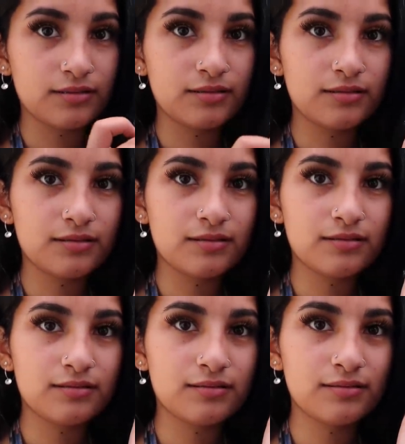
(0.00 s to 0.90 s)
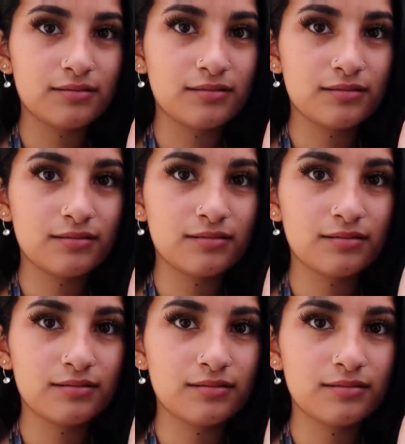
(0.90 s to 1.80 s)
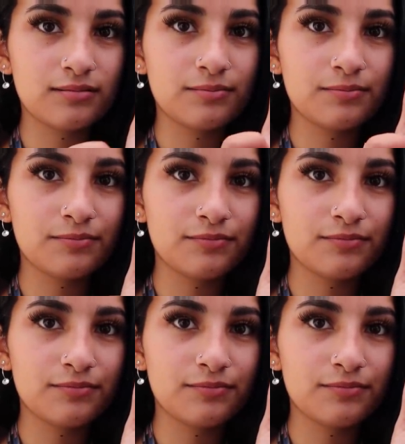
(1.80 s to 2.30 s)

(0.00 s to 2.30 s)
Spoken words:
(silence)